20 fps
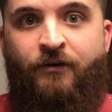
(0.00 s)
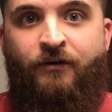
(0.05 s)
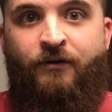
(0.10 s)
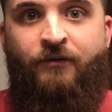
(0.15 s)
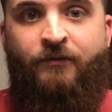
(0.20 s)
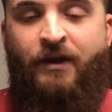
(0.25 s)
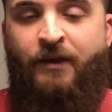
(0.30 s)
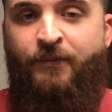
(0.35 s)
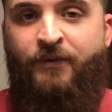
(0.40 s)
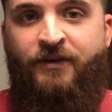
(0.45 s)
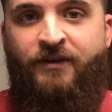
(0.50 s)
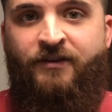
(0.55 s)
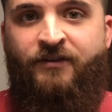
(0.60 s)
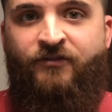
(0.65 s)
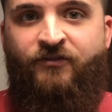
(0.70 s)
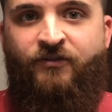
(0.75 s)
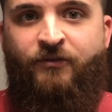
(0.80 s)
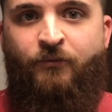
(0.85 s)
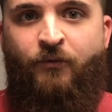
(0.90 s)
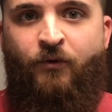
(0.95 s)
or maybe it's
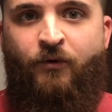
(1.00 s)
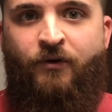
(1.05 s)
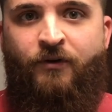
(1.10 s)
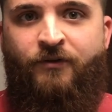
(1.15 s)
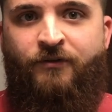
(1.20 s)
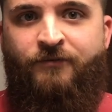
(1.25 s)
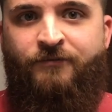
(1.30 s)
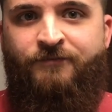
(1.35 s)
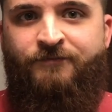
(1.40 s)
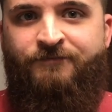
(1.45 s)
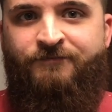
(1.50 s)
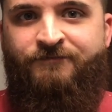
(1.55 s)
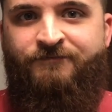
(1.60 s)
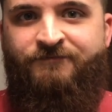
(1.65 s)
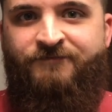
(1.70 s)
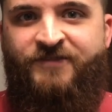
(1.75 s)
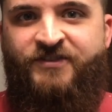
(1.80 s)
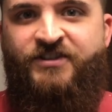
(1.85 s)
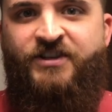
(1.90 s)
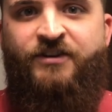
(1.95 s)
some more
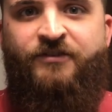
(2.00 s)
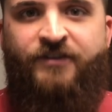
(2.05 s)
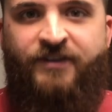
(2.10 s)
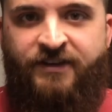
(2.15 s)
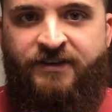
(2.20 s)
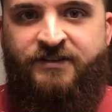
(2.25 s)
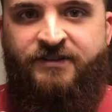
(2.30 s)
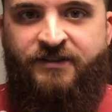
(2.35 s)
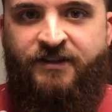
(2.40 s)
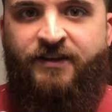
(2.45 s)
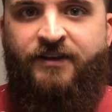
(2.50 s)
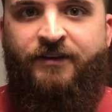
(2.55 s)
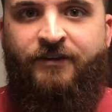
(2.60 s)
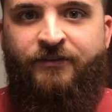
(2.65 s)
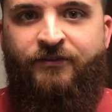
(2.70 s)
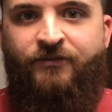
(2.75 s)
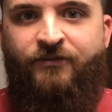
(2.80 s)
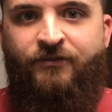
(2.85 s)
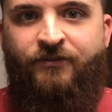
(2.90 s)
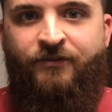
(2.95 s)
serious
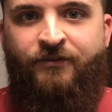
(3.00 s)
things.